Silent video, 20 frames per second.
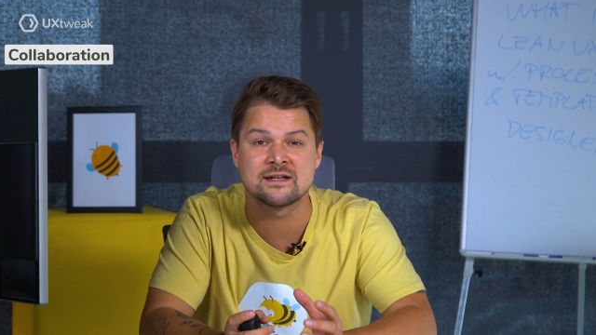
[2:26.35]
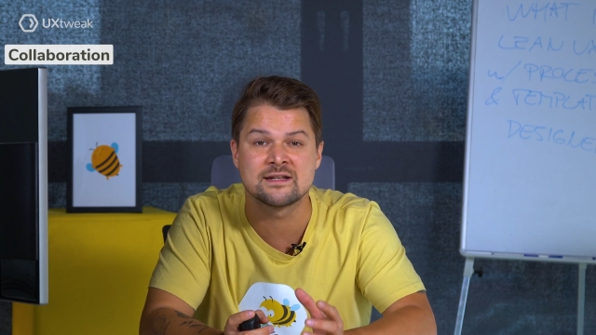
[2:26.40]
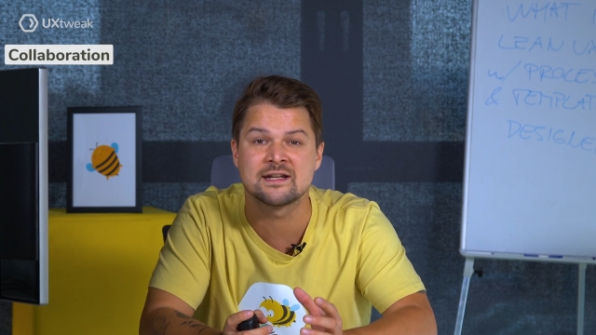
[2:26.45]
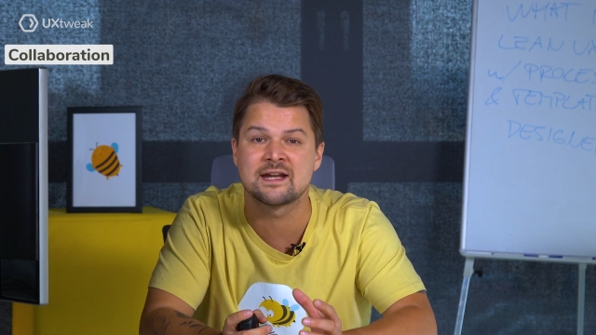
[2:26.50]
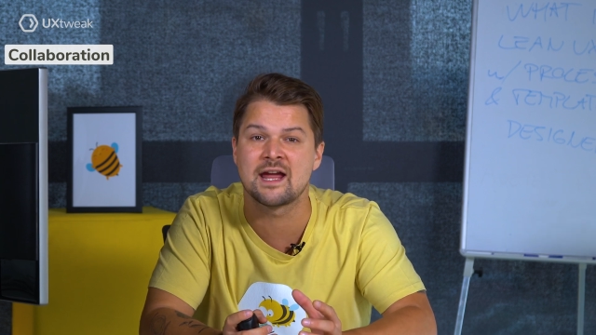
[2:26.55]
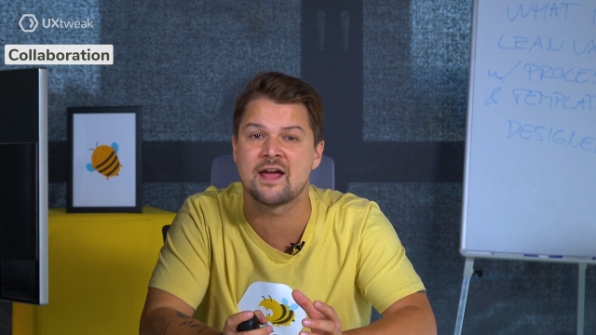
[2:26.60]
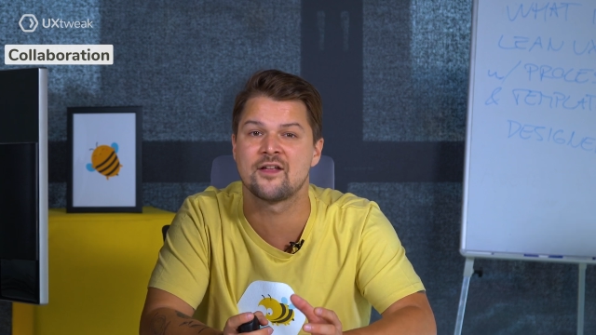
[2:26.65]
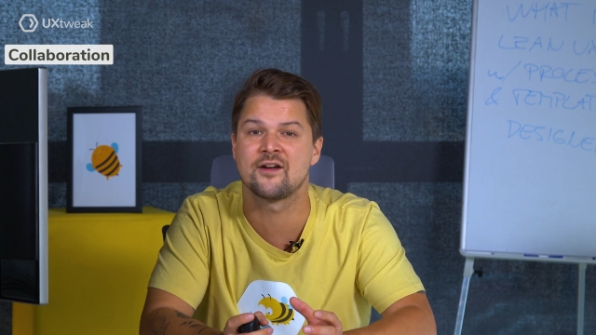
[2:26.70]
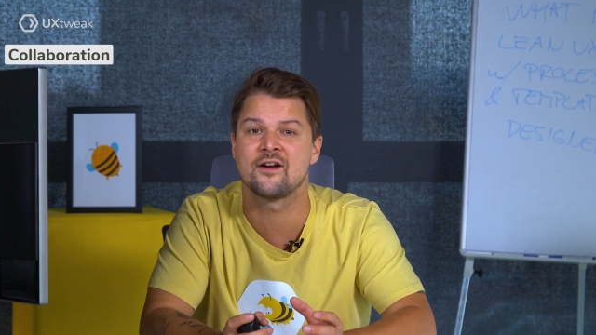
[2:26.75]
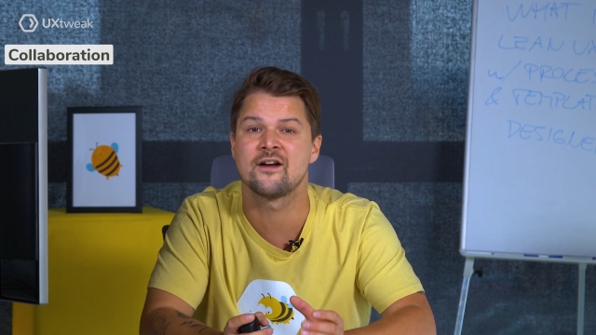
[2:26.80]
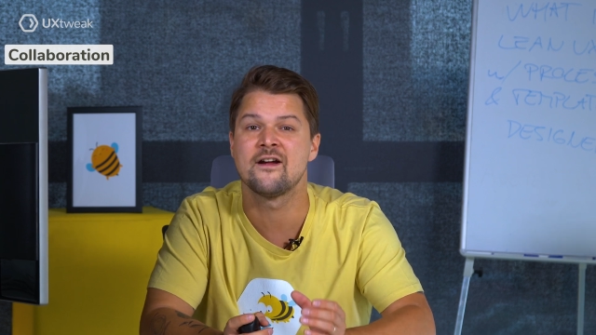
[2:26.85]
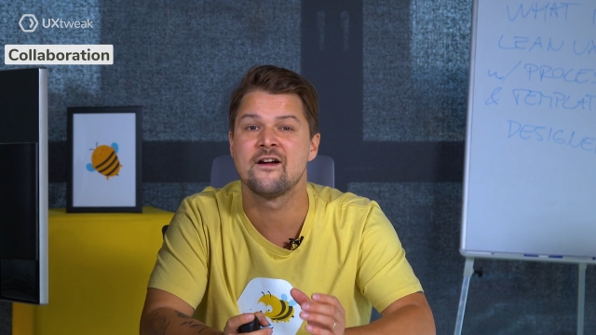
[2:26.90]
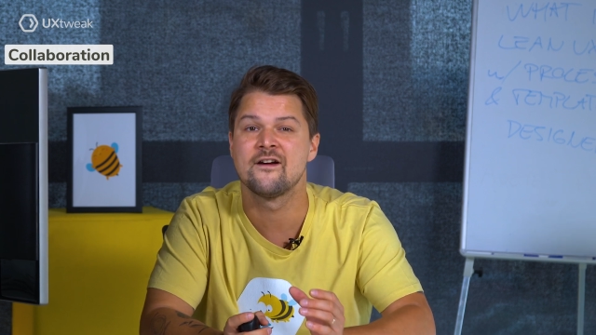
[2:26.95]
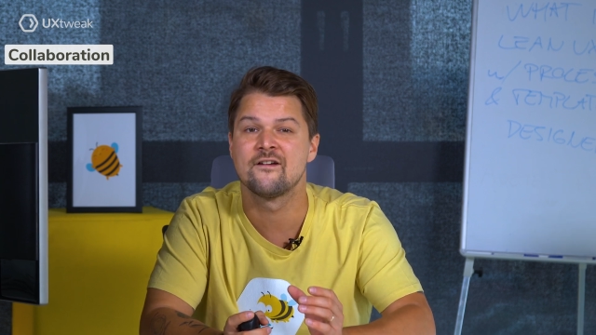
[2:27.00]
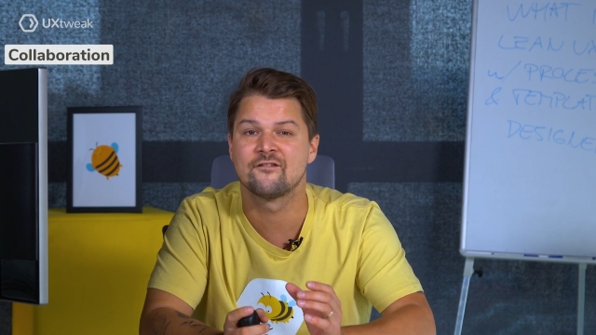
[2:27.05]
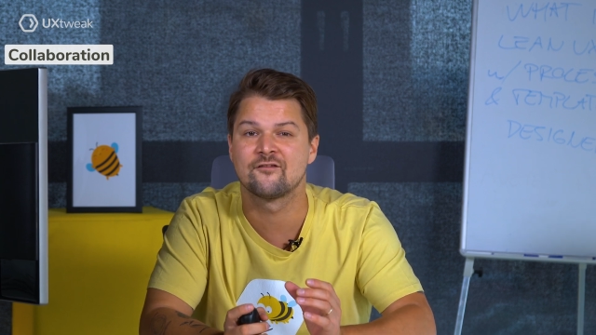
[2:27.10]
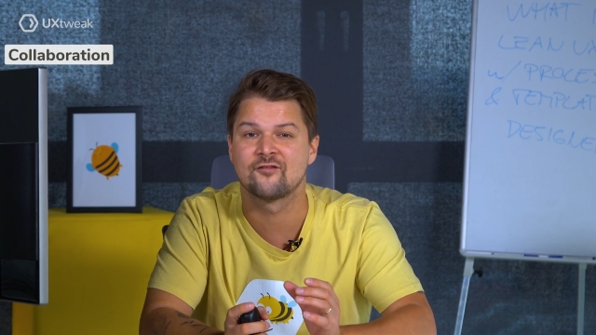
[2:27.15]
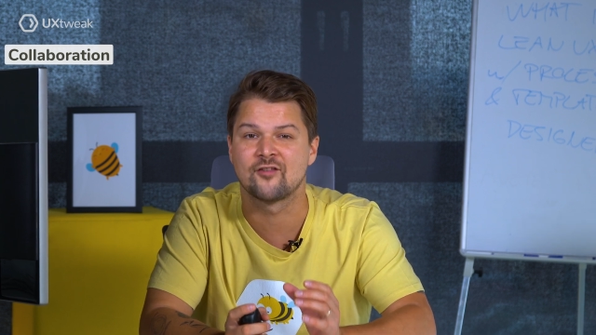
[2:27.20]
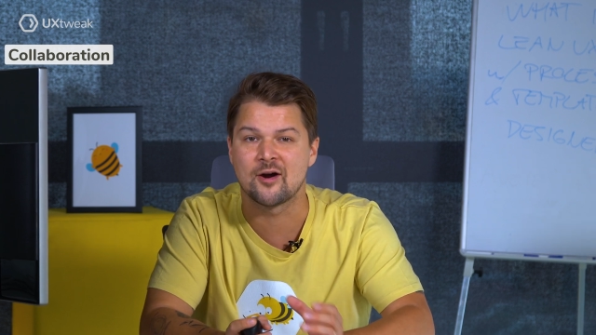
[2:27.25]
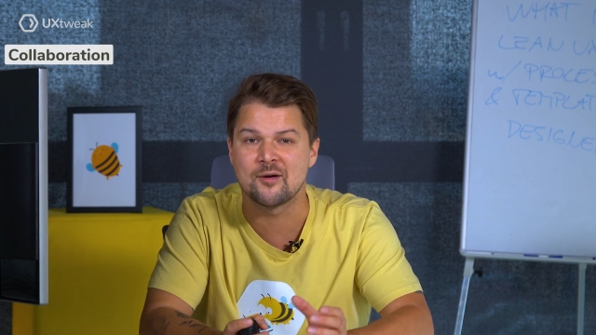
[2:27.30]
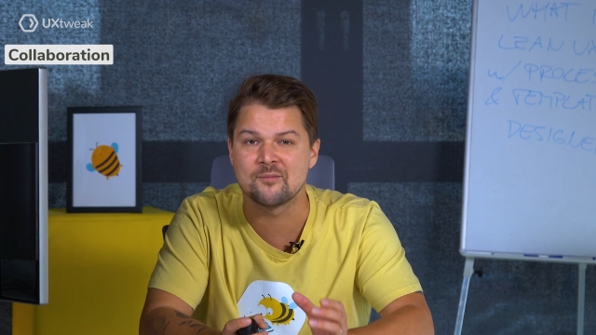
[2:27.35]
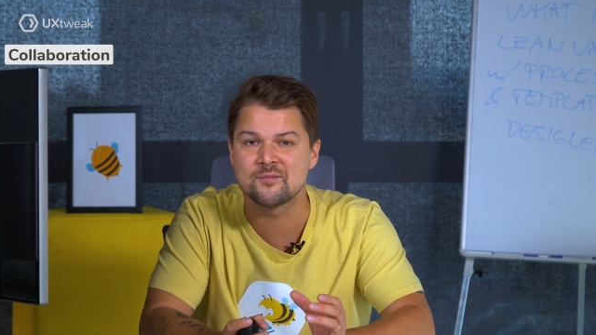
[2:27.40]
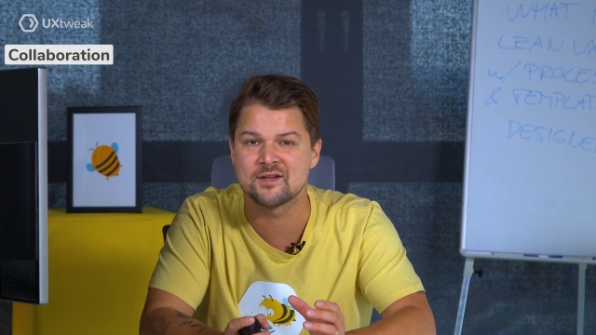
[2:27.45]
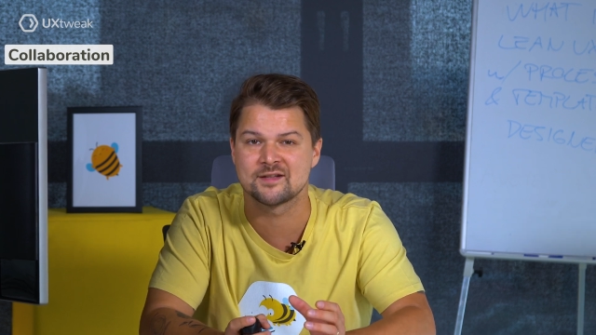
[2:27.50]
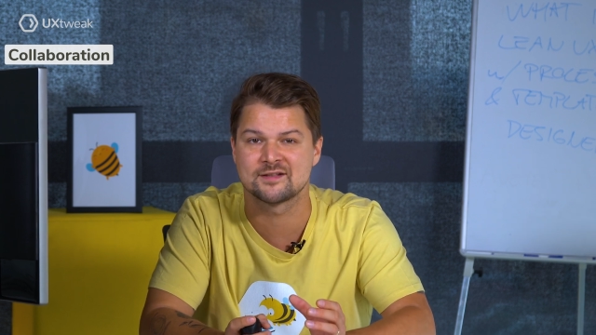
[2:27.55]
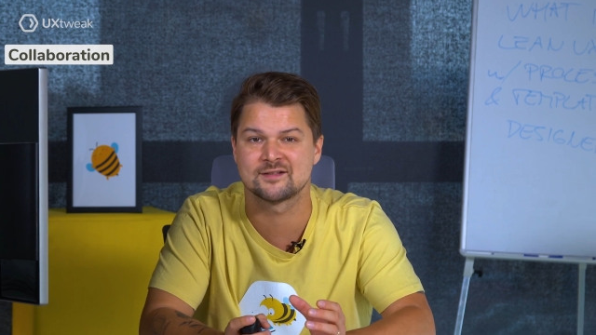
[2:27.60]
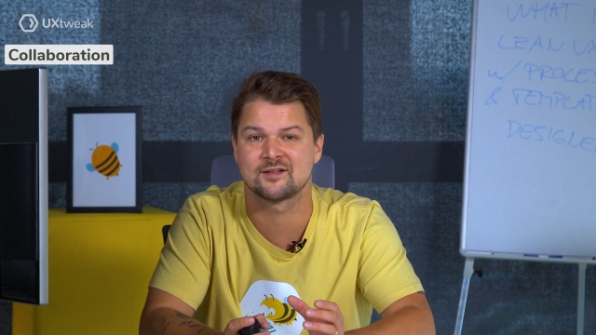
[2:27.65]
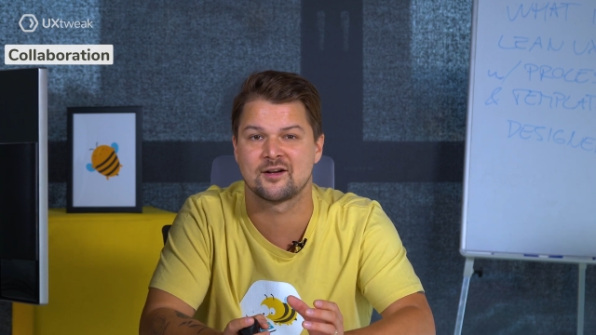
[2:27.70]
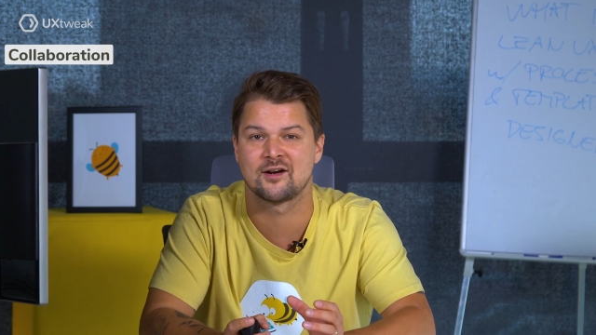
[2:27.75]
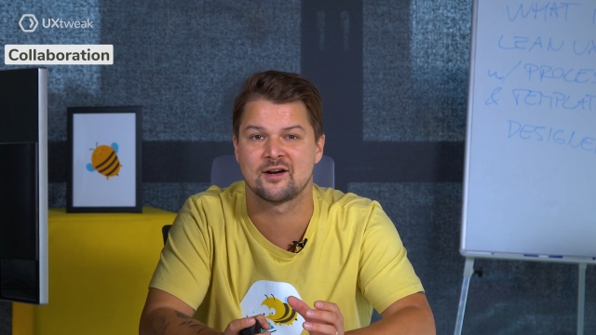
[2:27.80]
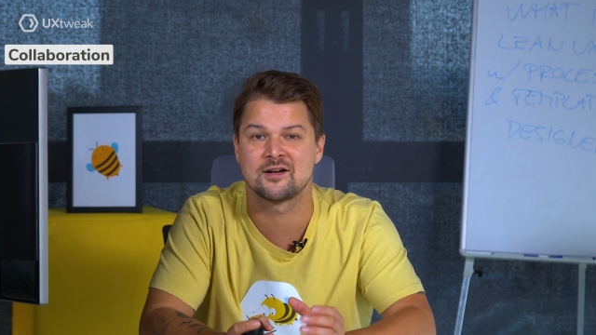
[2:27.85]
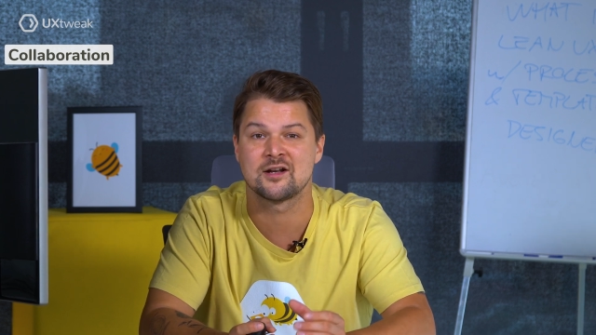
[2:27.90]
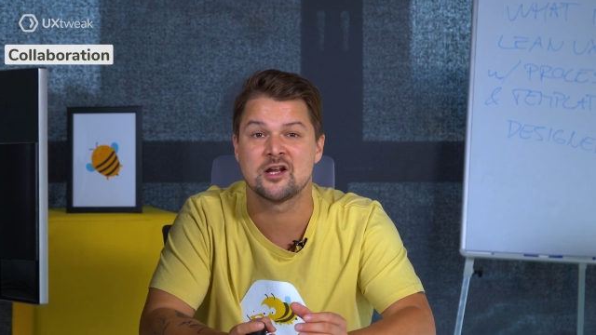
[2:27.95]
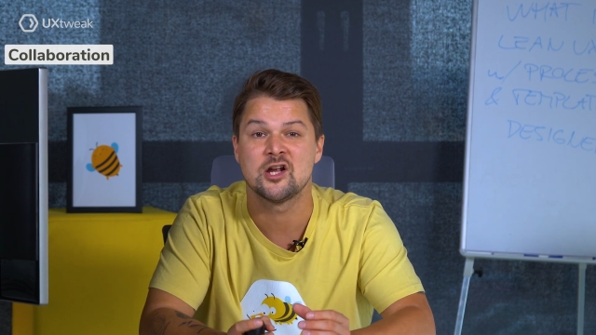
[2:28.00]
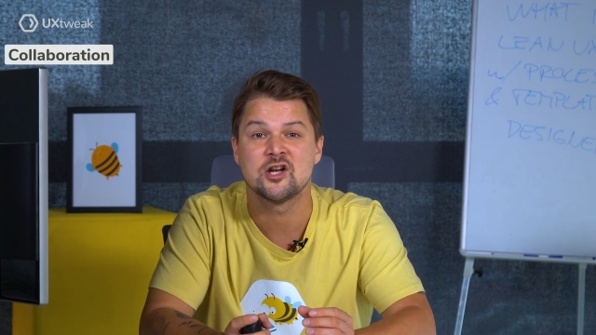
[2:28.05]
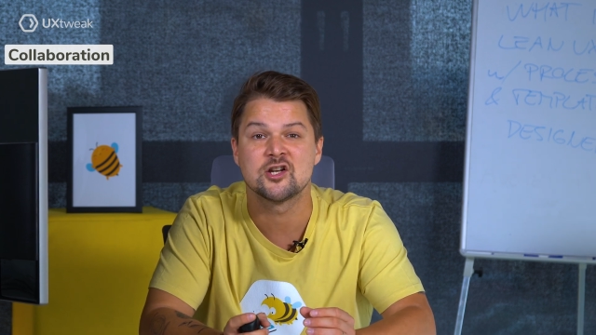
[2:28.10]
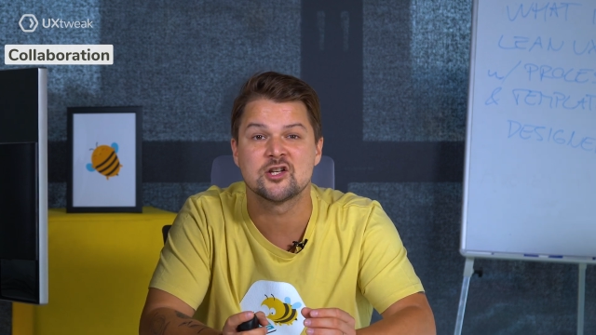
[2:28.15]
together from the start